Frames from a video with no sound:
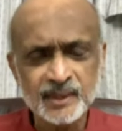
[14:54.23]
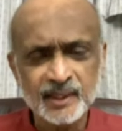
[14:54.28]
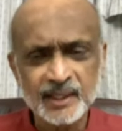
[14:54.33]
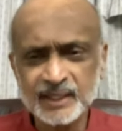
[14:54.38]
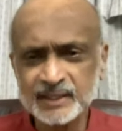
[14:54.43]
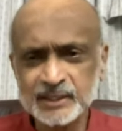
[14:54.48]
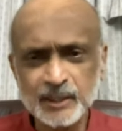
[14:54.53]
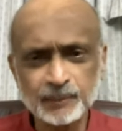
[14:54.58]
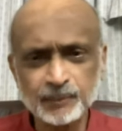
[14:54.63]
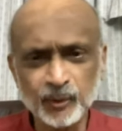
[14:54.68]

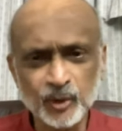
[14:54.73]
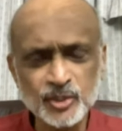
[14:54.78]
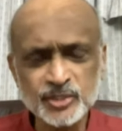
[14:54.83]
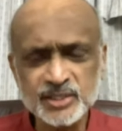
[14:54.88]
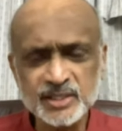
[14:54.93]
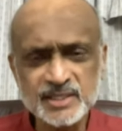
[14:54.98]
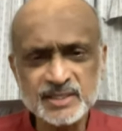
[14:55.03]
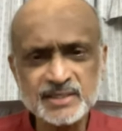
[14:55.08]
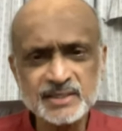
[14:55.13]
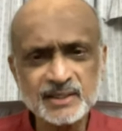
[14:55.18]
In the
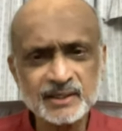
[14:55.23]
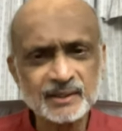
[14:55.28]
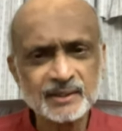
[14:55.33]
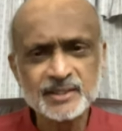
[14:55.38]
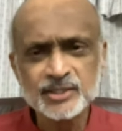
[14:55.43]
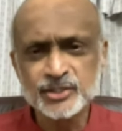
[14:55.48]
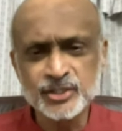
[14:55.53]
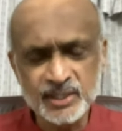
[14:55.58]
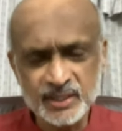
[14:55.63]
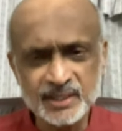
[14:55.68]
process,
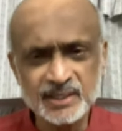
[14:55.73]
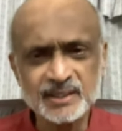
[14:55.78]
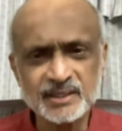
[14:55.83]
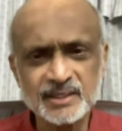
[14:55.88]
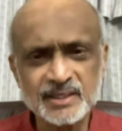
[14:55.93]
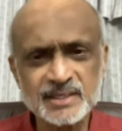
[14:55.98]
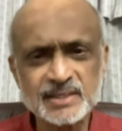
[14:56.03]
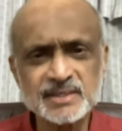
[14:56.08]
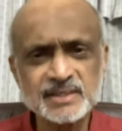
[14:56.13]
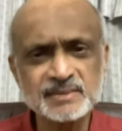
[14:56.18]
Xi
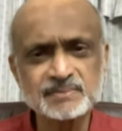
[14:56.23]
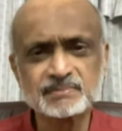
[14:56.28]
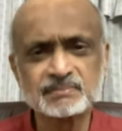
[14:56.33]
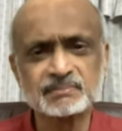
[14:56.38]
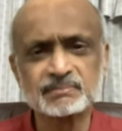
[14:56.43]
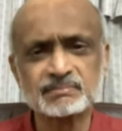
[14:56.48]
is